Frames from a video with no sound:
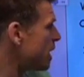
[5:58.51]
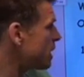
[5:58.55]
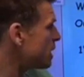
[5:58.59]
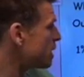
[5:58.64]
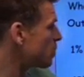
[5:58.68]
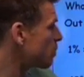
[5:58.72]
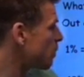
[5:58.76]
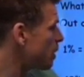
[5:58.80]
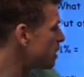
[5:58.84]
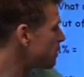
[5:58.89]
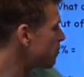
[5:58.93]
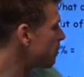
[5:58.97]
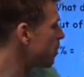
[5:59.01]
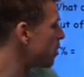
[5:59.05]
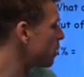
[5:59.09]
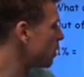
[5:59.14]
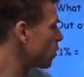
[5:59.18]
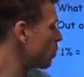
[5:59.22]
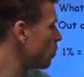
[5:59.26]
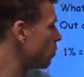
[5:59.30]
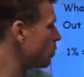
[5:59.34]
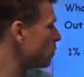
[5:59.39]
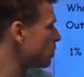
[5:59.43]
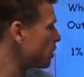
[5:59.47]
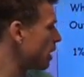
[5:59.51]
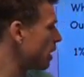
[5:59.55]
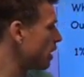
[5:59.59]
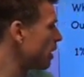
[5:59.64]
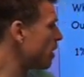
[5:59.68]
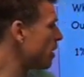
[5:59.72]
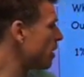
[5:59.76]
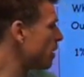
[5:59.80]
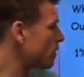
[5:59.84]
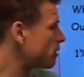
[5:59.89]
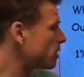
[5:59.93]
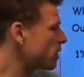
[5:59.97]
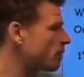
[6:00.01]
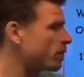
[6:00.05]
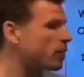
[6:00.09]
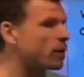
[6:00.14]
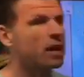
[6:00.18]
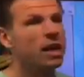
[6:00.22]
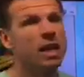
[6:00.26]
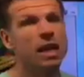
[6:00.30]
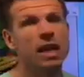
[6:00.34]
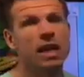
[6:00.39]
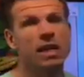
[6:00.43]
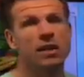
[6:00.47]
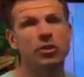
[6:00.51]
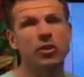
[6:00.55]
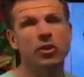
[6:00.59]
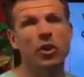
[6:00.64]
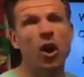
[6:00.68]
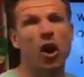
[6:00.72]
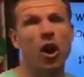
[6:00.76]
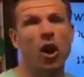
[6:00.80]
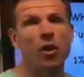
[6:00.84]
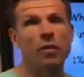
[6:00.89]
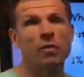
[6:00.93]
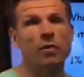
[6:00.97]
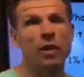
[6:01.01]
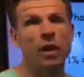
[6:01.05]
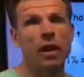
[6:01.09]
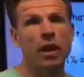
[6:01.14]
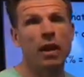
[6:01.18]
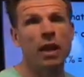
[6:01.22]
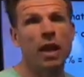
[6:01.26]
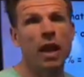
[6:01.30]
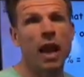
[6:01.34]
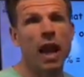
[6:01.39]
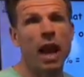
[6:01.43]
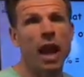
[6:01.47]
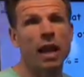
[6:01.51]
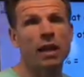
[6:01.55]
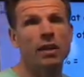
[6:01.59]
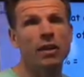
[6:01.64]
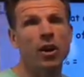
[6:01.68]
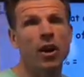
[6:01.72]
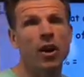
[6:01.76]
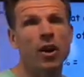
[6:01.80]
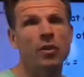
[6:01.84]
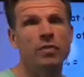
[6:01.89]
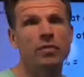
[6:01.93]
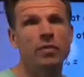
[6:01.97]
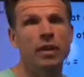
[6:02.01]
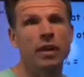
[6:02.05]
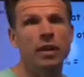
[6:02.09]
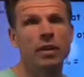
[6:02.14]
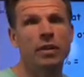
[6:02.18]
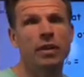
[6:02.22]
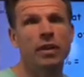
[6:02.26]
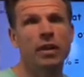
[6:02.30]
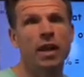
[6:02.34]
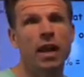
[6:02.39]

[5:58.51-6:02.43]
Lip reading: Easiest way to find a quarter of something is to half it and half it